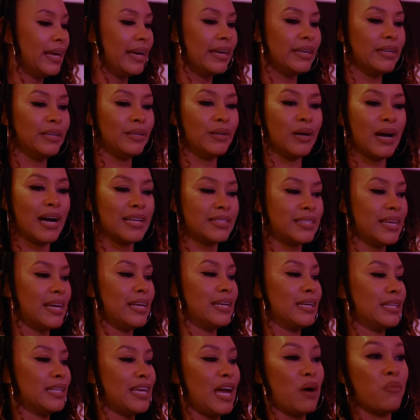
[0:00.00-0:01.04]
Like, you know, I
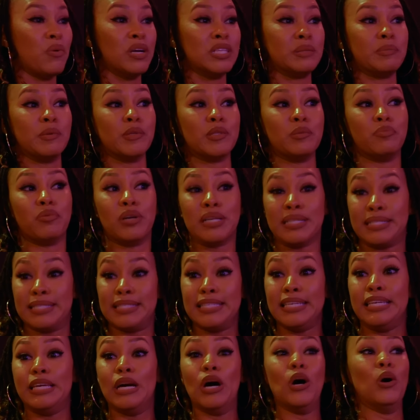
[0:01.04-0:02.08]
technically I wasn't supposed to bring
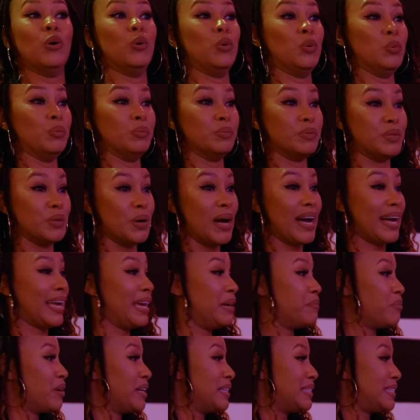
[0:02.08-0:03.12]
C home, so I
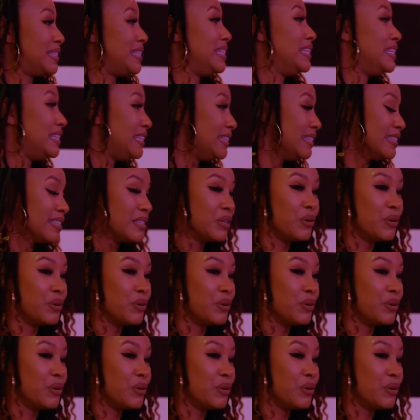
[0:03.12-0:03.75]
can't bring C's.